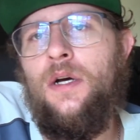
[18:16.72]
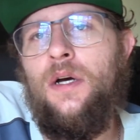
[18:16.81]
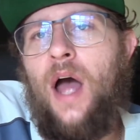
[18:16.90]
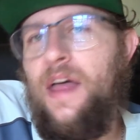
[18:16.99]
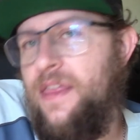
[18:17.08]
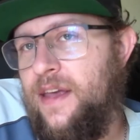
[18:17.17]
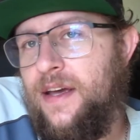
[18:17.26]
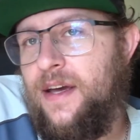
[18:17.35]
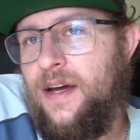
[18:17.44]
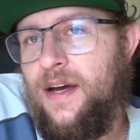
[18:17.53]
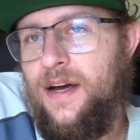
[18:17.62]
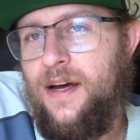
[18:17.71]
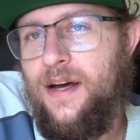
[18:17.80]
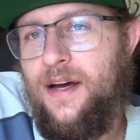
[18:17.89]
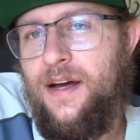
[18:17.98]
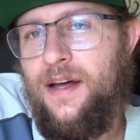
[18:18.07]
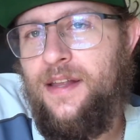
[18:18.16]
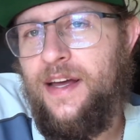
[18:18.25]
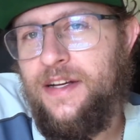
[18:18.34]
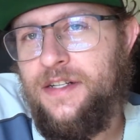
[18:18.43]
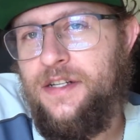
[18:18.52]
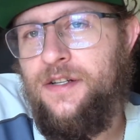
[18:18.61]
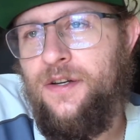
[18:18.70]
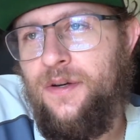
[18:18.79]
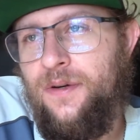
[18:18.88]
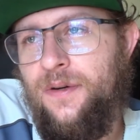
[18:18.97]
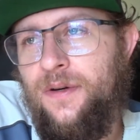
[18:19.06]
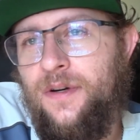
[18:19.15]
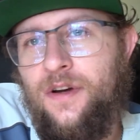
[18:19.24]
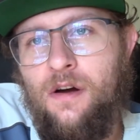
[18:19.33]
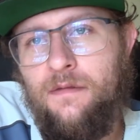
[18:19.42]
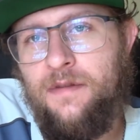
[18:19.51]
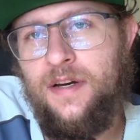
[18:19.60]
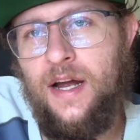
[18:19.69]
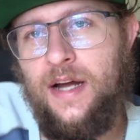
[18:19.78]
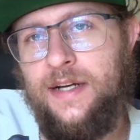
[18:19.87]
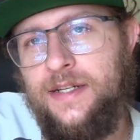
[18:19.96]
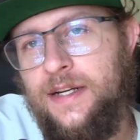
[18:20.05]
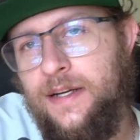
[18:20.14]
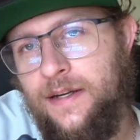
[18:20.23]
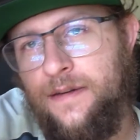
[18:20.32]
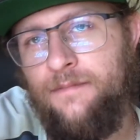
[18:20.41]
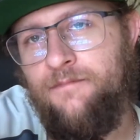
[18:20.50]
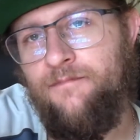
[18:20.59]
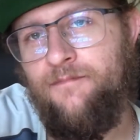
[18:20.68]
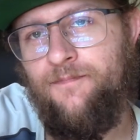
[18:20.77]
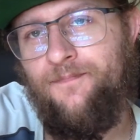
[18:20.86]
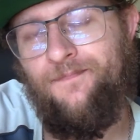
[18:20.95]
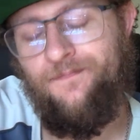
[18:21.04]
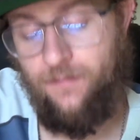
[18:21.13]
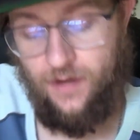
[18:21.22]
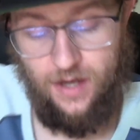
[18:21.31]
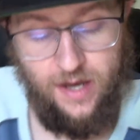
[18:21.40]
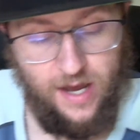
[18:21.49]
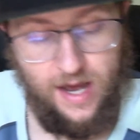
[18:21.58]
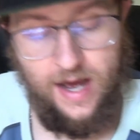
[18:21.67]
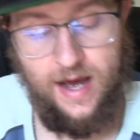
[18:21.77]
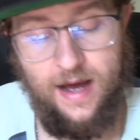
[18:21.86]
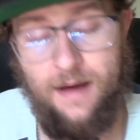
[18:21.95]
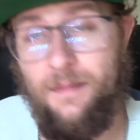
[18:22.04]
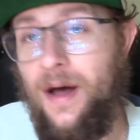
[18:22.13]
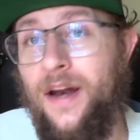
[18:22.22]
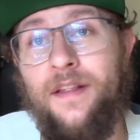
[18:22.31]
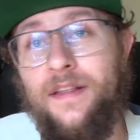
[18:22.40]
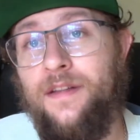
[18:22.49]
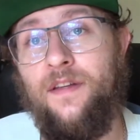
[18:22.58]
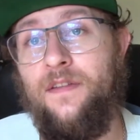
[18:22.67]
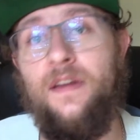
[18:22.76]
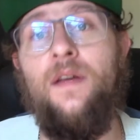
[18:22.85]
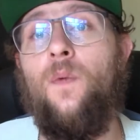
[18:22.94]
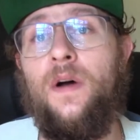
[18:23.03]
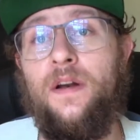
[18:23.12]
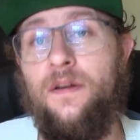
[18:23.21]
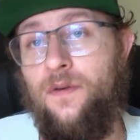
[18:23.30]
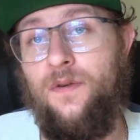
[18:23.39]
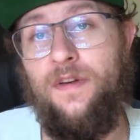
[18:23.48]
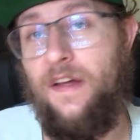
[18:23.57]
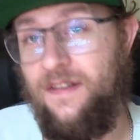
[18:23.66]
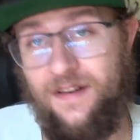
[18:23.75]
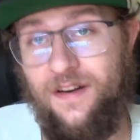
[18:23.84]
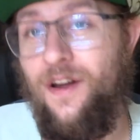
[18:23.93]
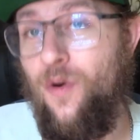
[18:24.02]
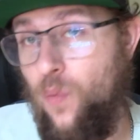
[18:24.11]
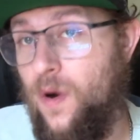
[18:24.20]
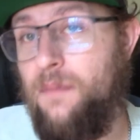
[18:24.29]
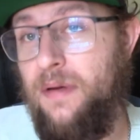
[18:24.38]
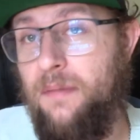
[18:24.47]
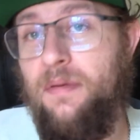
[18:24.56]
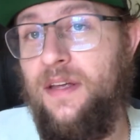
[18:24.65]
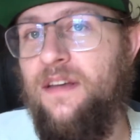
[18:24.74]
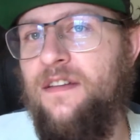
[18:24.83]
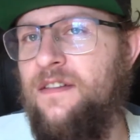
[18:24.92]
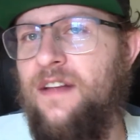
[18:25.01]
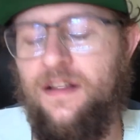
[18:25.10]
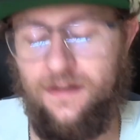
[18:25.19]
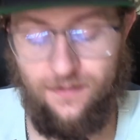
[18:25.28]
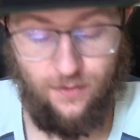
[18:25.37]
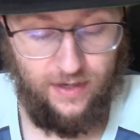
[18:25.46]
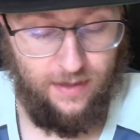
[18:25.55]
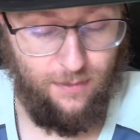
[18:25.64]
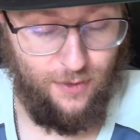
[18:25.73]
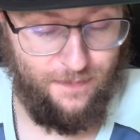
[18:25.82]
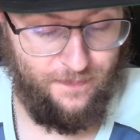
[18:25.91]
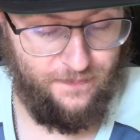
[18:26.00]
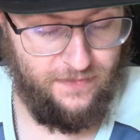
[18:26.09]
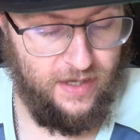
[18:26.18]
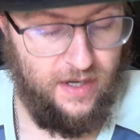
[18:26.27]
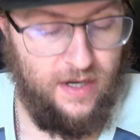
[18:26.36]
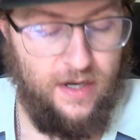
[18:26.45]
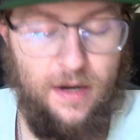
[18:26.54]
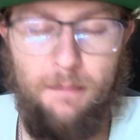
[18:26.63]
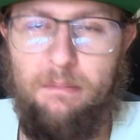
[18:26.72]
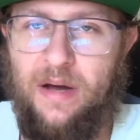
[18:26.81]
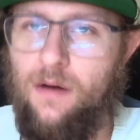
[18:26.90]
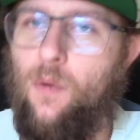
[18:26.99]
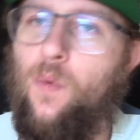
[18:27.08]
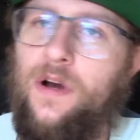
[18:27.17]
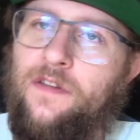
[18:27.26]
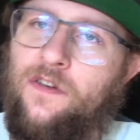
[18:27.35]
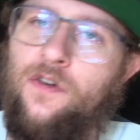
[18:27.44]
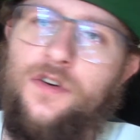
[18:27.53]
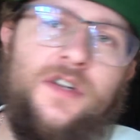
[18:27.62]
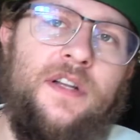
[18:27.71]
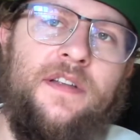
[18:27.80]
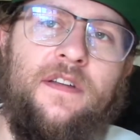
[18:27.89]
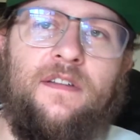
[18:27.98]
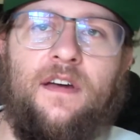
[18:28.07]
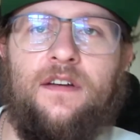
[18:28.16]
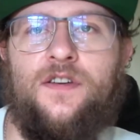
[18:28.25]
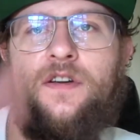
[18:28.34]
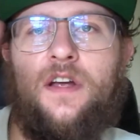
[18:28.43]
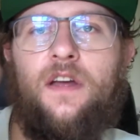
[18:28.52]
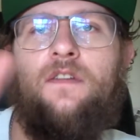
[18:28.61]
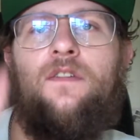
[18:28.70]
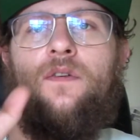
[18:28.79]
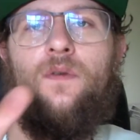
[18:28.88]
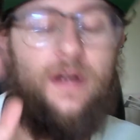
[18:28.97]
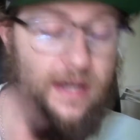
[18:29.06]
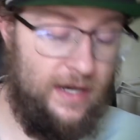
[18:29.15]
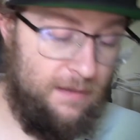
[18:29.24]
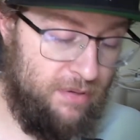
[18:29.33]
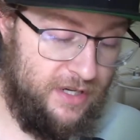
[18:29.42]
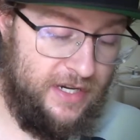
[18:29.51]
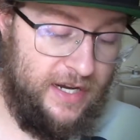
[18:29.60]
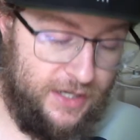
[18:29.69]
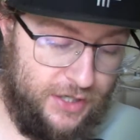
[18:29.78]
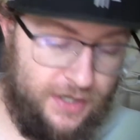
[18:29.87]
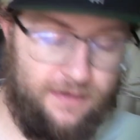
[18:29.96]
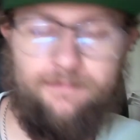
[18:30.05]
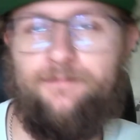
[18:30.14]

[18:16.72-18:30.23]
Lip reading: I think thanks to COVID-19, I don't think there's anyone who doesn't know what PPE stands for anymore. But what is crucial in this section is your ear protection.